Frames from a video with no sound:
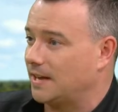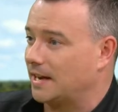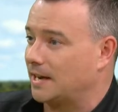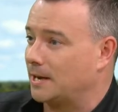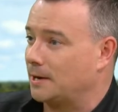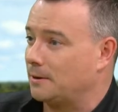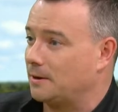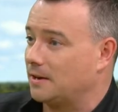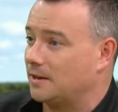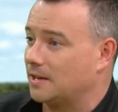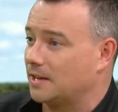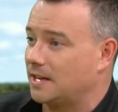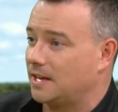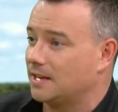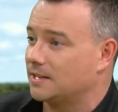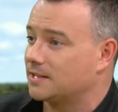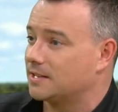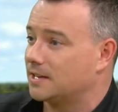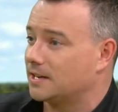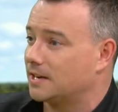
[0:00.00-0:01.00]
that the
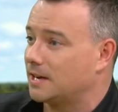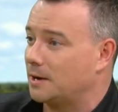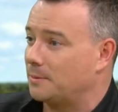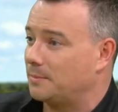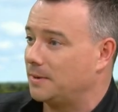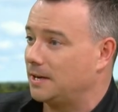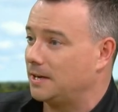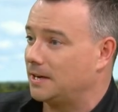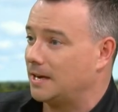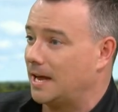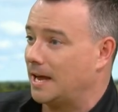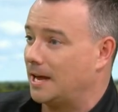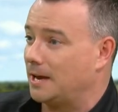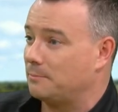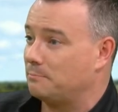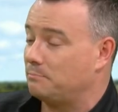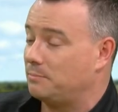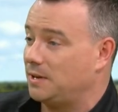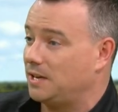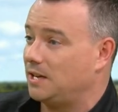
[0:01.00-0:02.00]
kids can come in
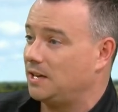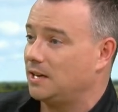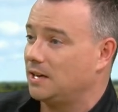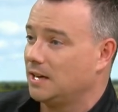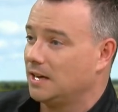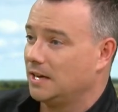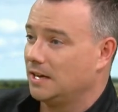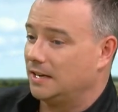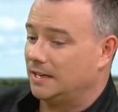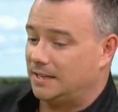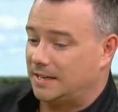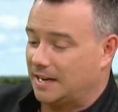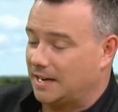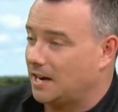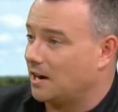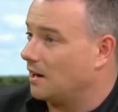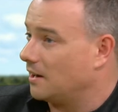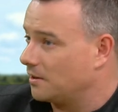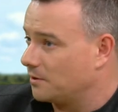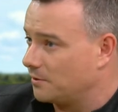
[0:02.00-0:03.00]
and be
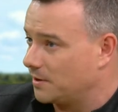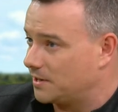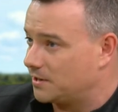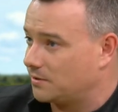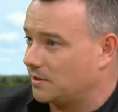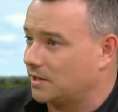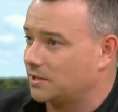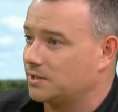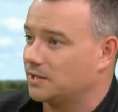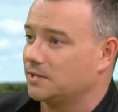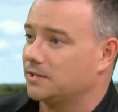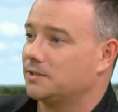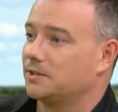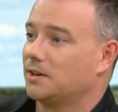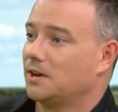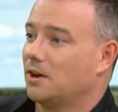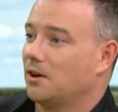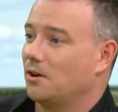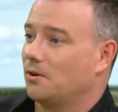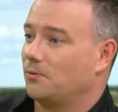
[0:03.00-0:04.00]
daycare under restrictions
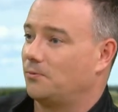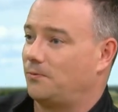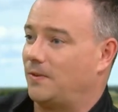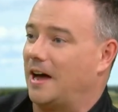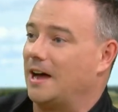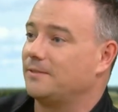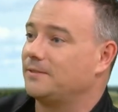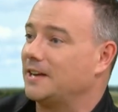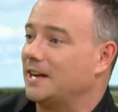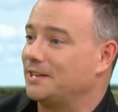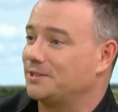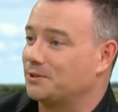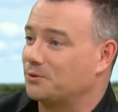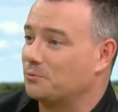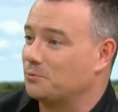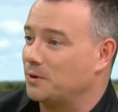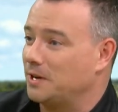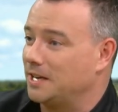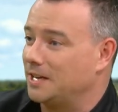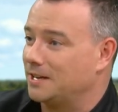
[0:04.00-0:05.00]
5 days of
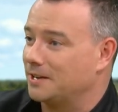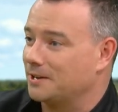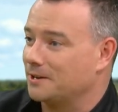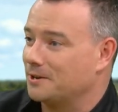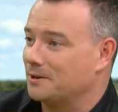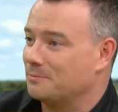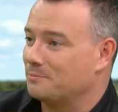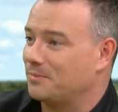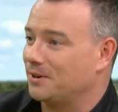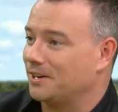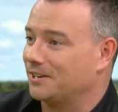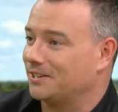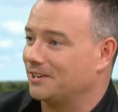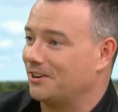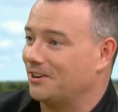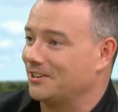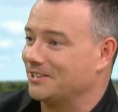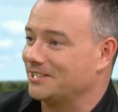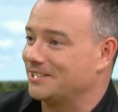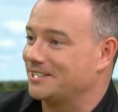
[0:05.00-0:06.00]
the week. But
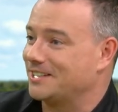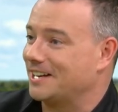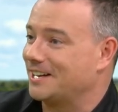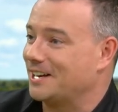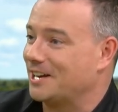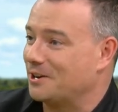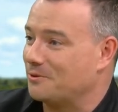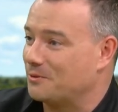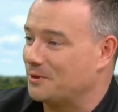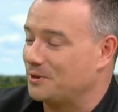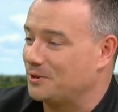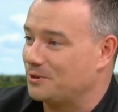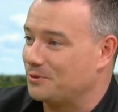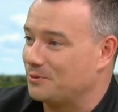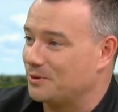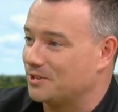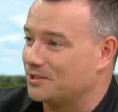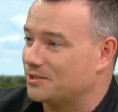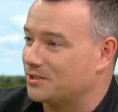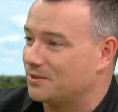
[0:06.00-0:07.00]
on Sunday we
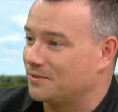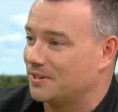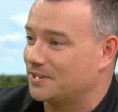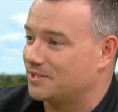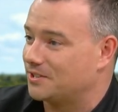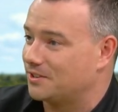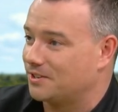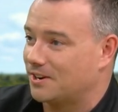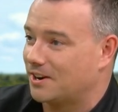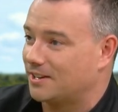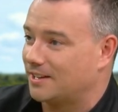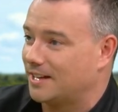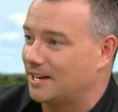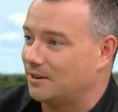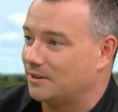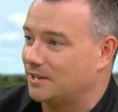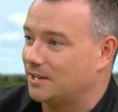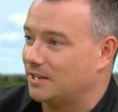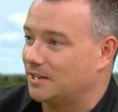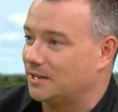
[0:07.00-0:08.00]
do a service. They're not
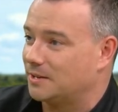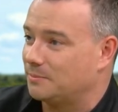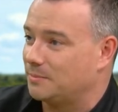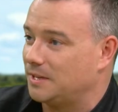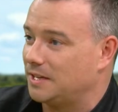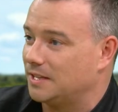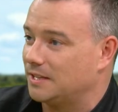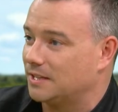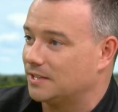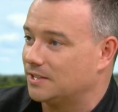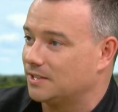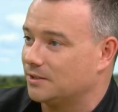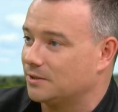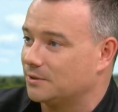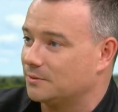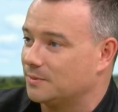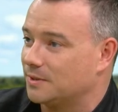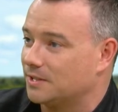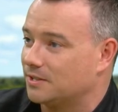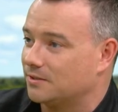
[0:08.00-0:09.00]
allowed to be in the
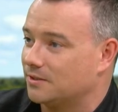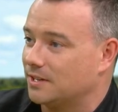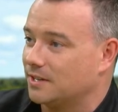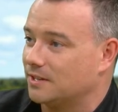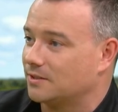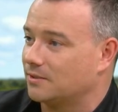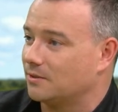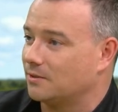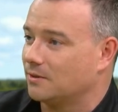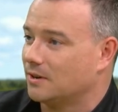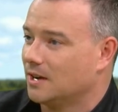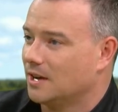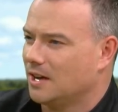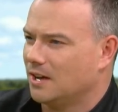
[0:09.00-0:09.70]
children's ministry. So